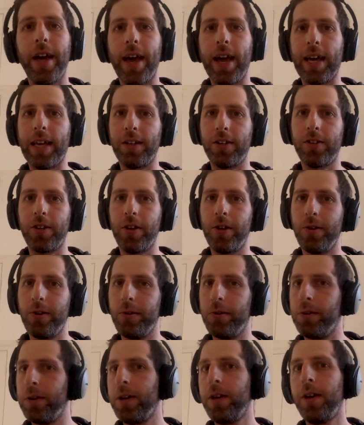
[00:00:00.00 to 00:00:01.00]
And
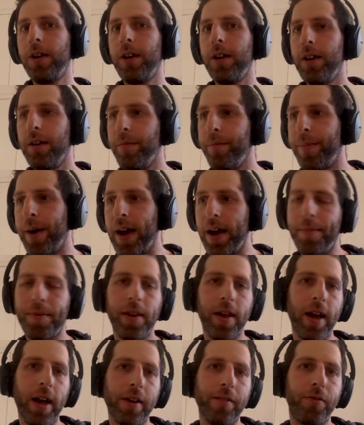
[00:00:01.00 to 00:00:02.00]
so by
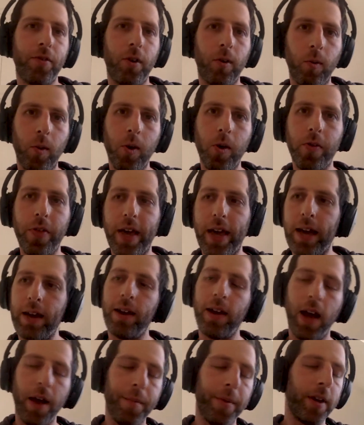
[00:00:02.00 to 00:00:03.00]
applying for a role
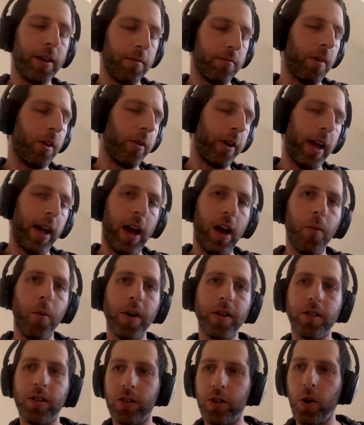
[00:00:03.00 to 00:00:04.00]
that, I
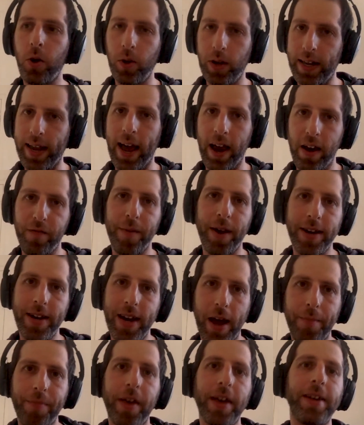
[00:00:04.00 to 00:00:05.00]
wasn't totally out of my
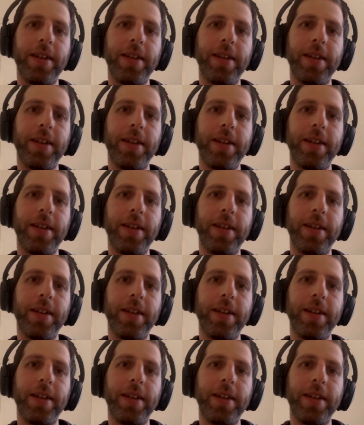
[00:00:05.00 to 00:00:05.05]
depth.